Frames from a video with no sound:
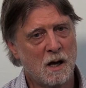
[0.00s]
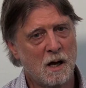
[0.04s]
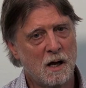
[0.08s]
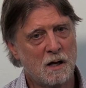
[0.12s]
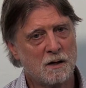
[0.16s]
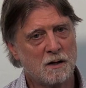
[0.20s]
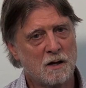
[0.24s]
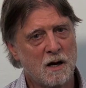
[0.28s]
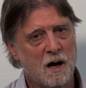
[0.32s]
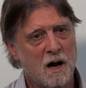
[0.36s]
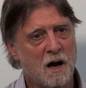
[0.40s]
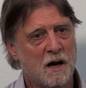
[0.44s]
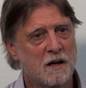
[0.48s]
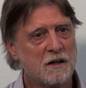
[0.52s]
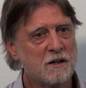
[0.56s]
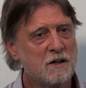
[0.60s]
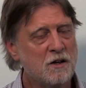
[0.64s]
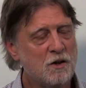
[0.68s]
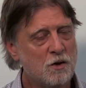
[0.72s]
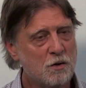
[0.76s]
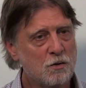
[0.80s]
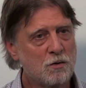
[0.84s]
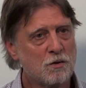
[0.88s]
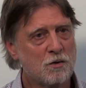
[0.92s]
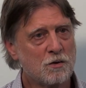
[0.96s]
And I
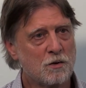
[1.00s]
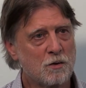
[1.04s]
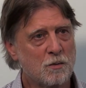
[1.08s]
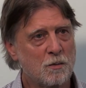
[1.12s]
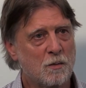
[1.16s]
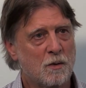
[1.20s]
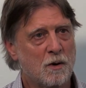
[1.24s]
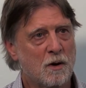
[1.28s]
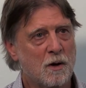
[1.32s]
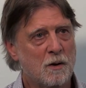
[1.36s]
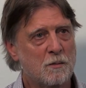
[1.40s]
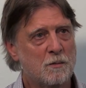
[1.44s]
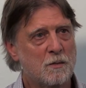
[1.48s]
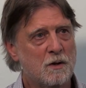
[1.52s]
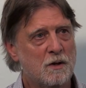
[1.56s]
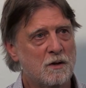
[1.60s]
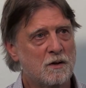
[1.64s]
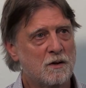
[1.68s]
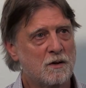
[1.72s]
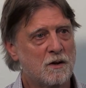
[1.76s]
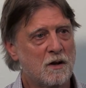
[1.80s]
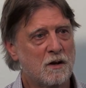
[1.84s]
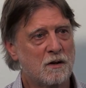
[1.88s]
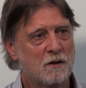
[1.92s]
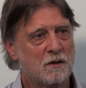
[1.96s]
knew them. I
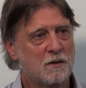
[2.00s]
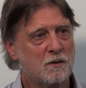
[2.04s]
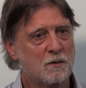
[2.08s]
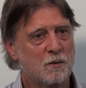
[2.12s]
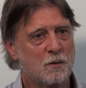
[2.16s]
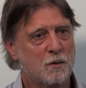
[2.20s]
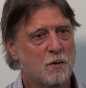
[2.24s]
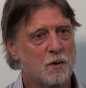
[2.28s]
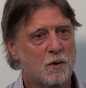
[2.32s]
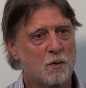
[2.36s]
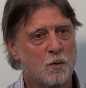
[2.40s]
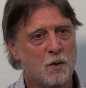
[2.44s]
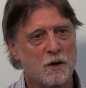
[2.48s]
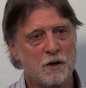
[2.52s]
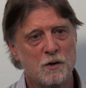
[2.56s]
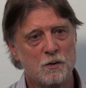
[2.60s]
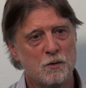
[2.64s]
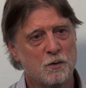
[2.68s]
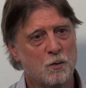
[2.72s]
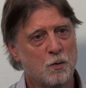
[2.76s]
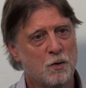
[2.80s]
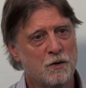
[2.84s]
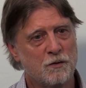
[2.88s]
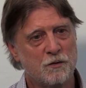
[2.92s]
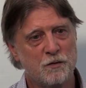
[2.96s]
mean,
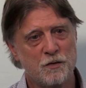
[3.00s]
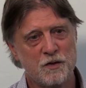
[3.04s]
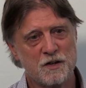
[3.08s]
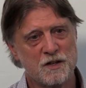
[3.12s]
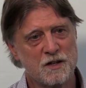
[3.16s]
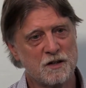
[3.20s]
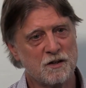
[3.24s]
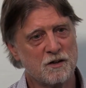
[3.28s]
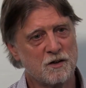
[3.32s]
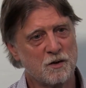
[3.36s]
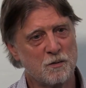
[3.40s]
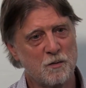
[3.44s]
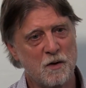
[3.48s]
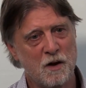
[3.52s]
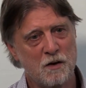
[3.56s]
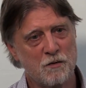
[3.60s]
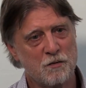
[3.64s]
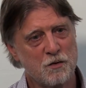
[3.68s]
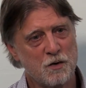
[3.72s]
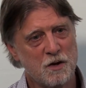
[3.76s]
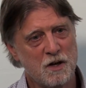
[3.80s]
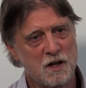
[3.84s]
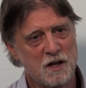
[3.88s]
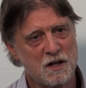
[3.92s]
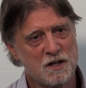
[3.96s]
we would visit them
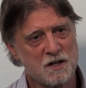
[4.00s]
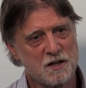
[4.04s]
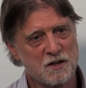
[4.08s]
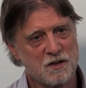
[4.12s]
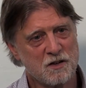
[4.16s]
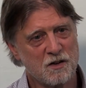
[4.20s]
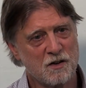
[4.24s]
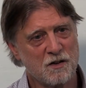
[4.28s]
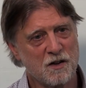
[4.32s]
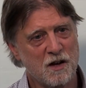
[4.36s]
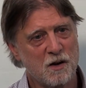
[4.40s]
every Easter.